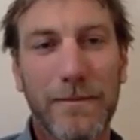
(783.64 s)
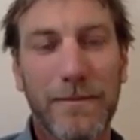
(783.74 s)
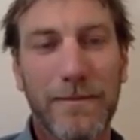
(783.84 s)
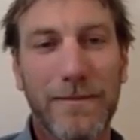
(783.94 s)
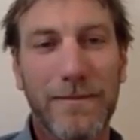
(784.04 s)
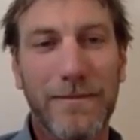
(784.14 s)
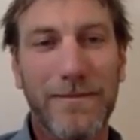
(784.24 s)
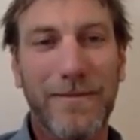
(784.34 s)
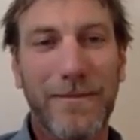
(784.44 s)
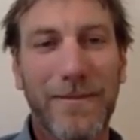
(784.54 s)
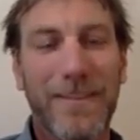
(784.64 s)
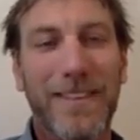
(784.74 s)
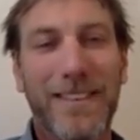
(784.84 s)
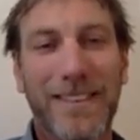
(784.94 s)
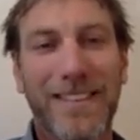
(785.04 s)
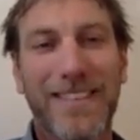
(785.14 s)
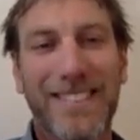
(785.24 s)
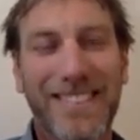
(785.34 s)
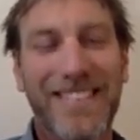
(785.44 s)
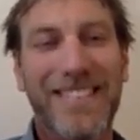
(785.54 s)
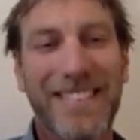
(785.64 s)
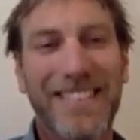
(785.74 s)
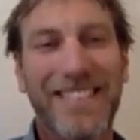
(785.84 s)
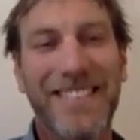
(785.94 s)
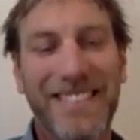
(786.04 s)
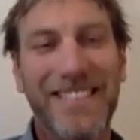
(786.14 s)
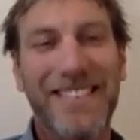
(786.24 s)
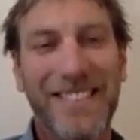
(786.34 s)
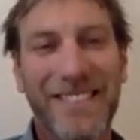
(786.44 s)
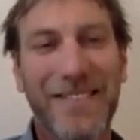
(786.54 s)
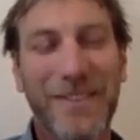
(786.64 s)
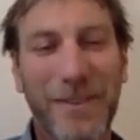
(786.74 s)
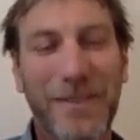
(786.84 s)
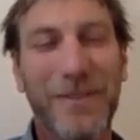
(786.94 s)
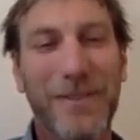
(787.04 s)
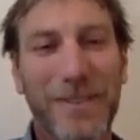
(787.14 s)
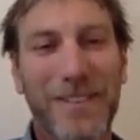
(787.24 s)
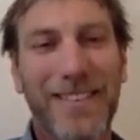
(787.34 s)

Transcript: (silent)